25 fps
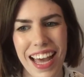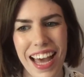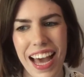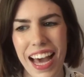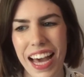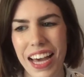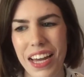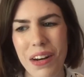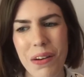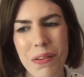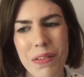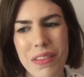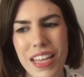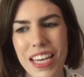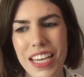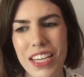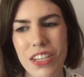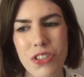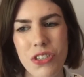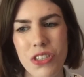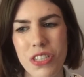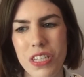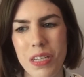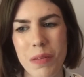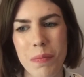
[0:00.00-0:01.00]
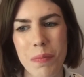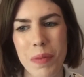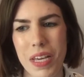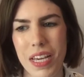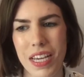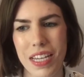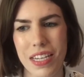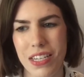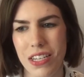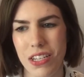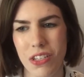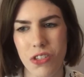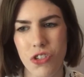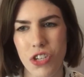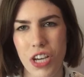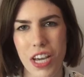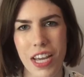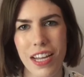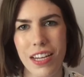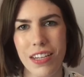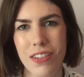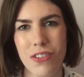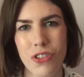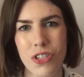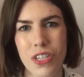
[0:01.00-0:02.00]
I don't think she'd be into
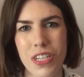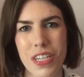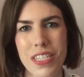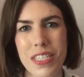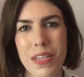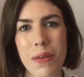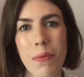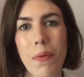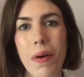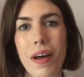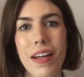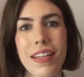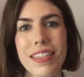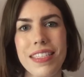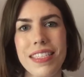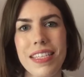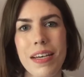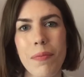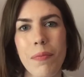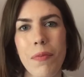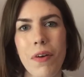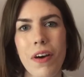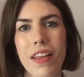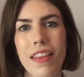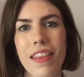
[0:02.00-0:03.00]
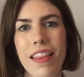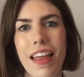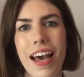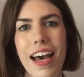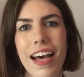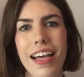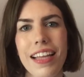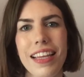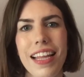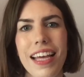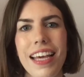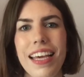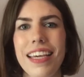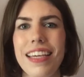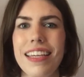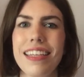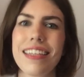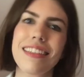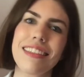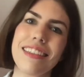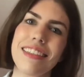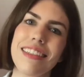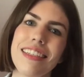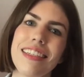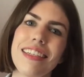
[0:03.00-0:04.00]
Jane. She doesn't want someone that like
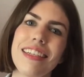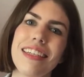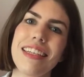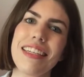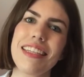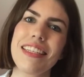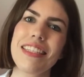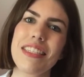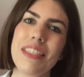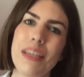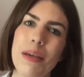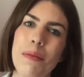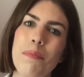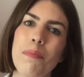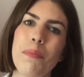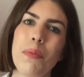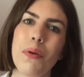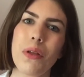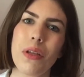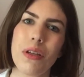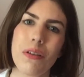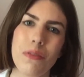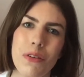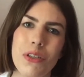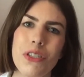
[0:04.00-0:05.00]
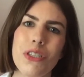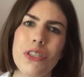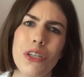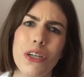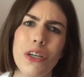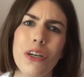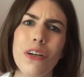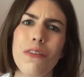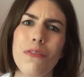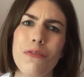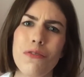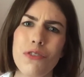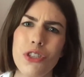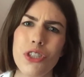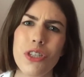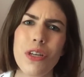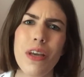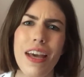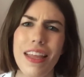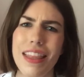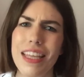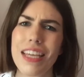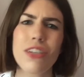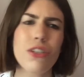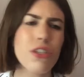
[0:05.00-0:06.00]
simple and reserved.
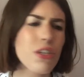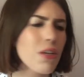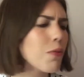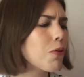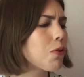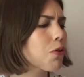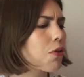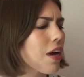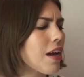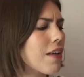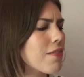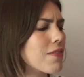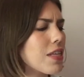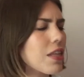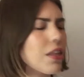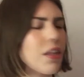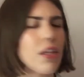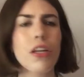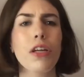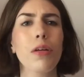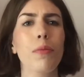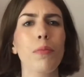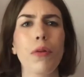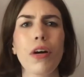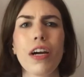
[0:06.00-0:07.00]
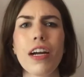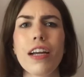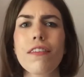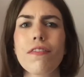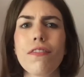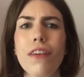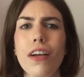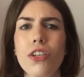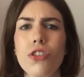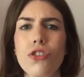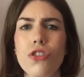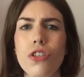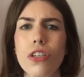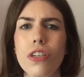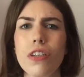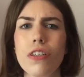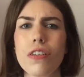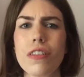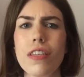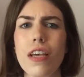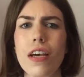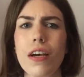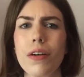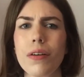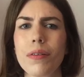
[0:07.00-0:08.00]
I think she craves a little more adventure,
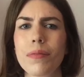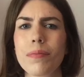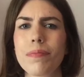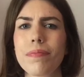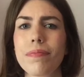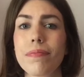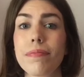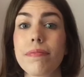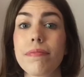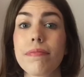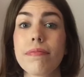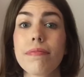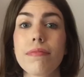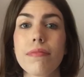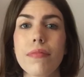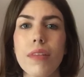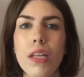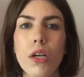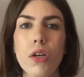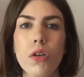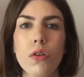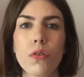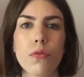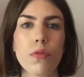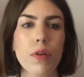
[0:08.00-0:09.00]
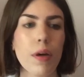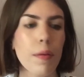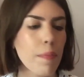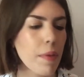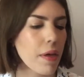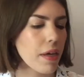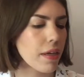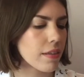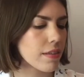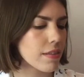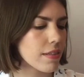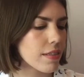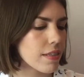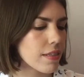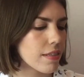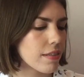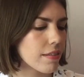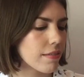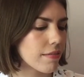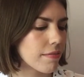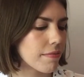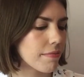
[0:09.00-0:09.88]
so rip it.